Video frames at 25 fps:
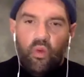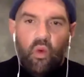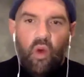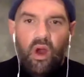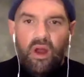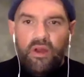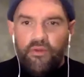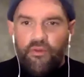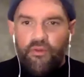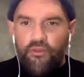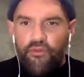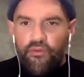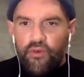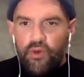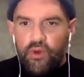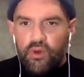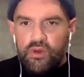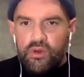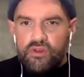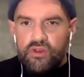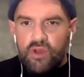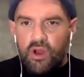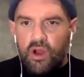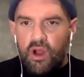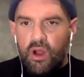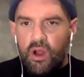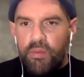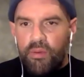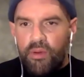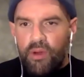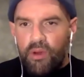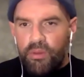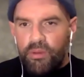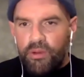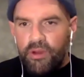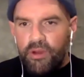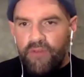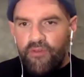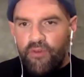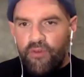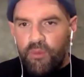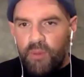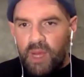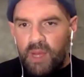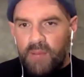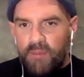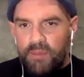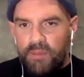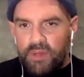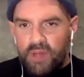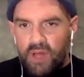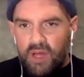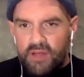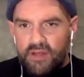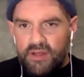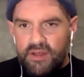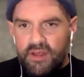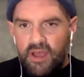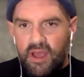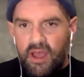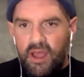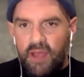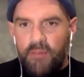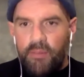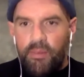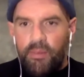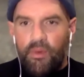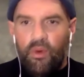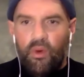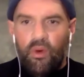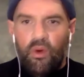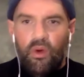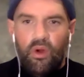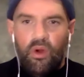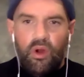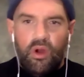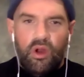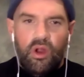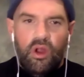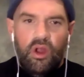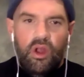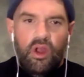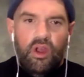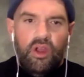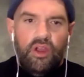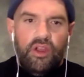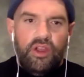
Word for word: what foods are appropriate for my blood type or